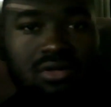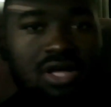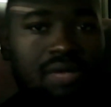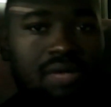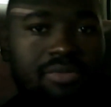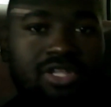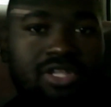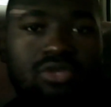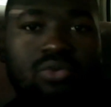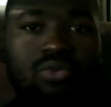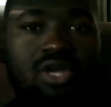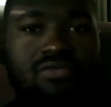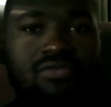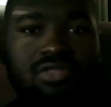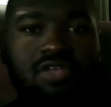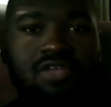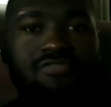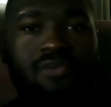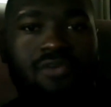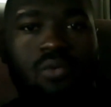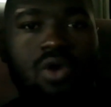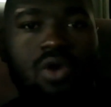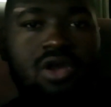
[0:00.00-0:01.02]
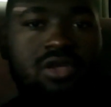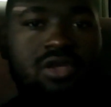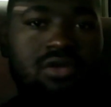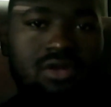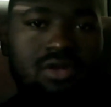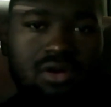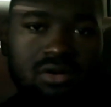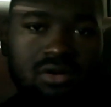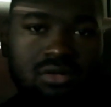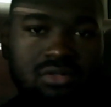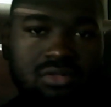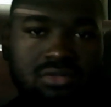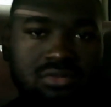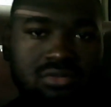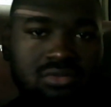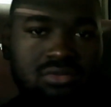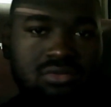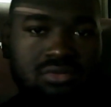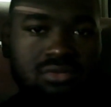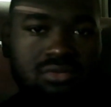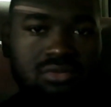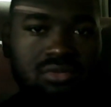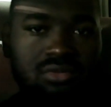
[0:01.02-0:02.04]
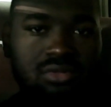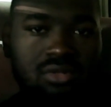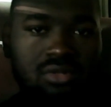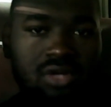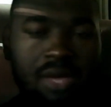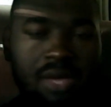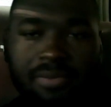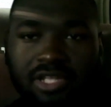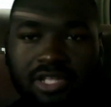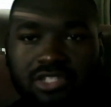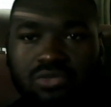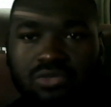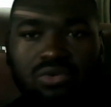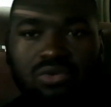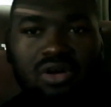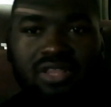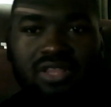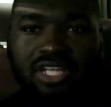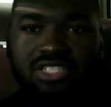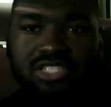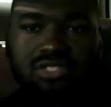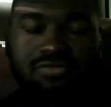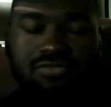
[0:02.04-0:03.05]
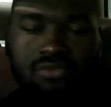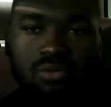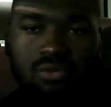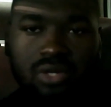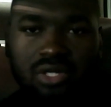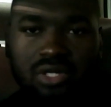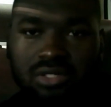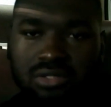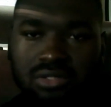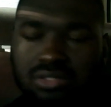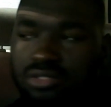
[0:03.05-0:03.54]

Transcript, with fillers: I've been doing everything for work, you know. I've been doing all that shit for it.